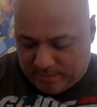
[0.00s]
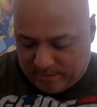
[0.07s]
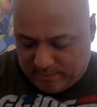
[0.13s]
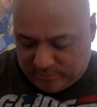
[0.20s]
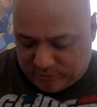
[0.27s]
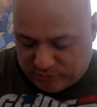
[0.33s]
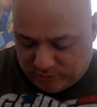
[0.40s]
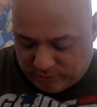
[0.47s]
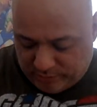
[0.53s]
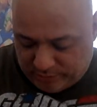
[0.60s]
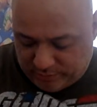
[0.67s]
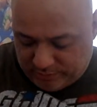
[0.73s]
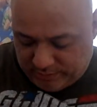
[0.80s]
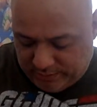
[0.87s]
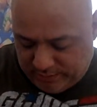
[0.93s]
So
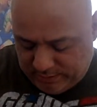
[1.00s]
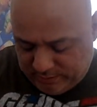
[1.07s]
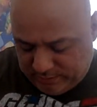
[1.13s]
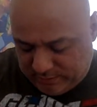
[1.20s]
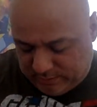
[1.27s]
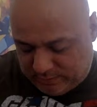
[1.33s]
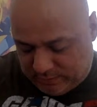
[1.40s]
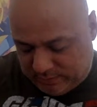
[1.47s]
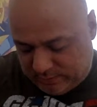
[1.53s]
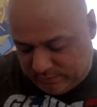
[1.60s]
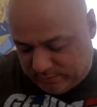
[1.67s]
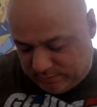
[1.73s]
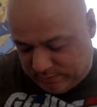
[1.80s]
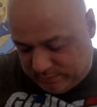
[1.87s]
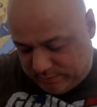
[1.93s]
there is
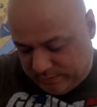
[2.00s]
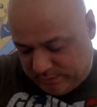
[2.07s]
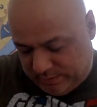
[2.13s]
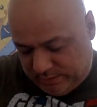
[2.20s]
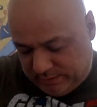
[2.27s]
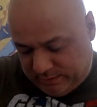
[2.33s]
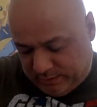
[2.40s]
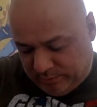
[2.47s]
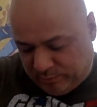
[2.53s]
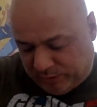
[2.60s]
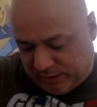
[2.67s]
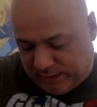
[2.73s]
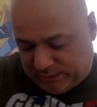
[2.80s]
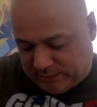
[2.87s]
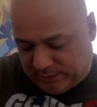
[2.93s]
some
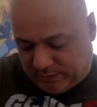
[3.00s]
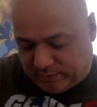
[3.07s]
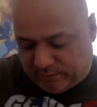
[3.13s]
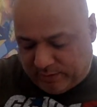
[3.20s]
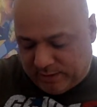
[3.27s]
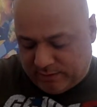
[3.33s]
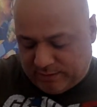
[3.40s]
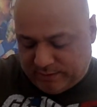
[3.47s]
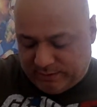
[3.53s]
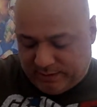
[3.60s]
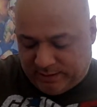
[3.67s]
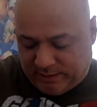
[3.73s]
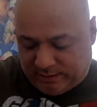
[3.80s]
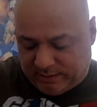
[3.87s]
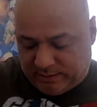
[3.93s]
plastic around his
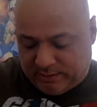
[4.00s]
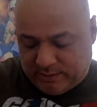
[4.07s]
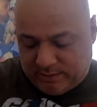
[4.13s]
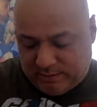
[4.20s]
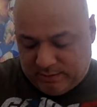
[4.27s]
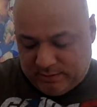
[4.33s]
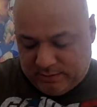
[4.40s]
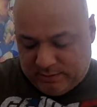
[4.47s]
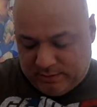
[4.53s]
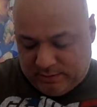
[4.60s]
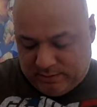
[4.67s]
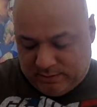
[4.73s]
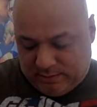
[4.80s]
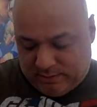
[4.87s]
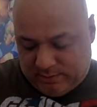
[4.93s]
neck.
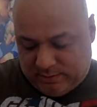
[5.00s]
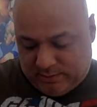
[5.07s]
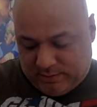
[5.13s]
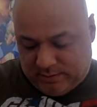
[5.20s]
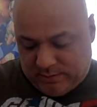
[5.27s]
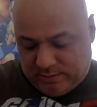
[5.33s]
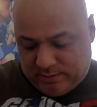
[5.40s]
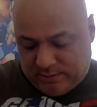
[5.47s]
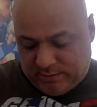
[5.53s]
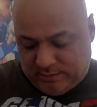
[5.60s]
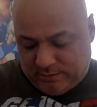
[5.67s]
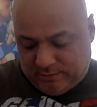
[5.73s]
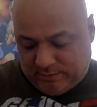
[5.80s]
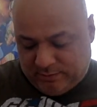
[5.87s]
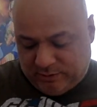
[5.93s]

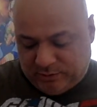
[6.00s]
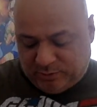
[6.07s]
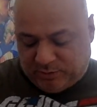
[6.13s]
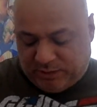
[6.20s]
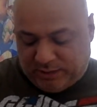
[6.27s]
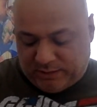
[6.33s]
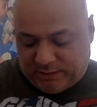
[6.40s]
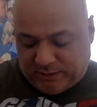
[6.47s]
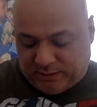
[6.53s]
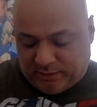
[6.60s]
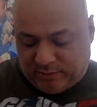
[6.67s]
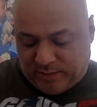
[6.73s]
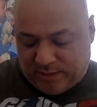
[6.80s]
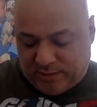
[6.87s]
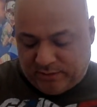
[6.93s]
There's plastic
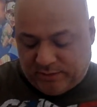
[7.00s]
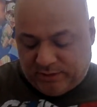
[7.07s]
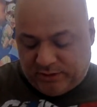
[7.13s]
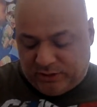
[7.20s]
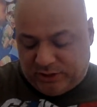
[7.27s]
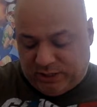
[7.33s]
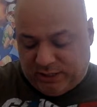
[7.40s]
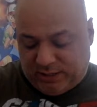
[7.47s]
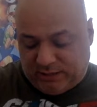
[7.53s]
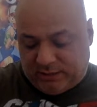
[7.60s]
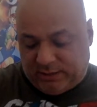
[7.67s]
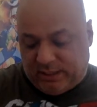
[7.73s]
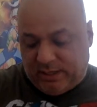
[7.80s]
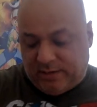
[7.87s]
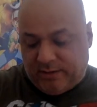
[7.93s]
around the chest
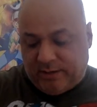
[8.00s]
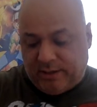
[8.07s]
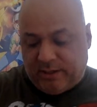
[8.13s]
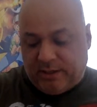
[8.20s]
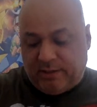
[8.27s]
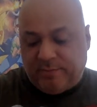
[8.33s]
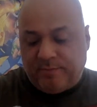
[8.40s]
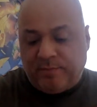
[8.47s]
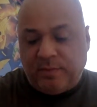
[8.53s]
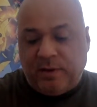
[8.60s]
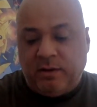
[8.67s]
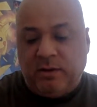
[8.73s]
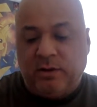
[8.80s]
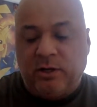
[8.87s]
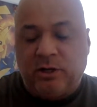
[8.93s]
area.
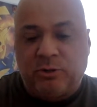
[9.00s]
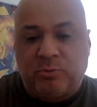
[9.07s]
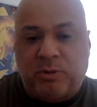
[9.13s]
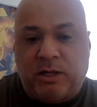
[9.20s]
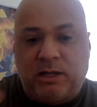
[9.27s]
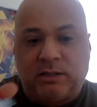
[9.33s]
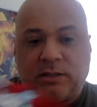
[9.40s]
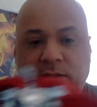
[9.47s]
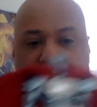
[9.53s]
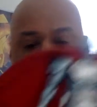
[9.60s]
There's plastic